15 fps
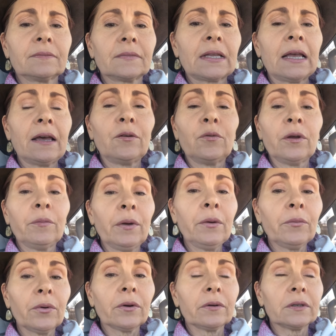And
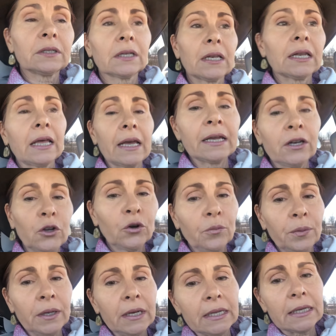remember, delayed
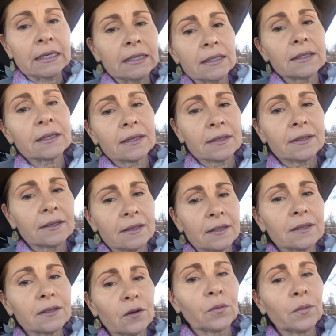obedience is
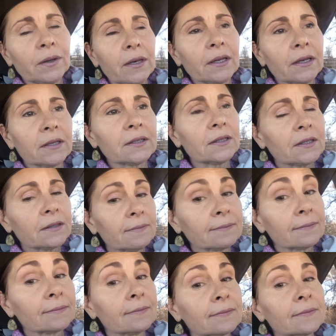disobedience.
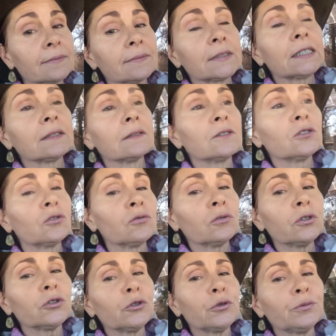It's
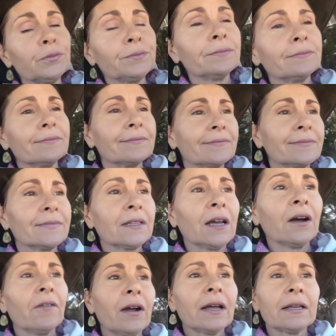true.
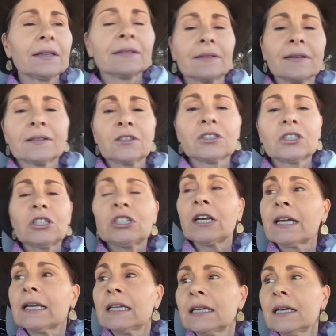All right, I'm just
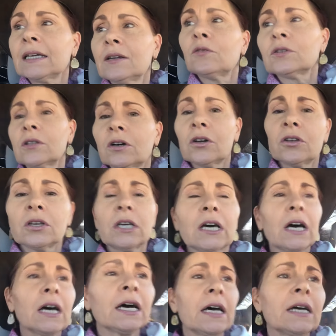checking in with all you
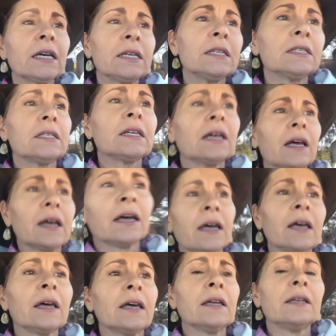guys,
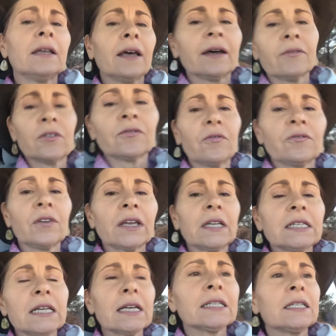and have a
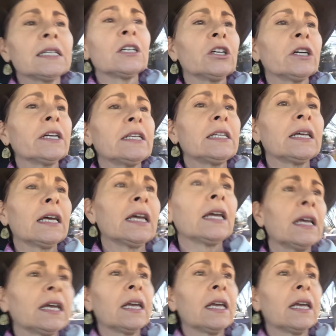fantastic, great day.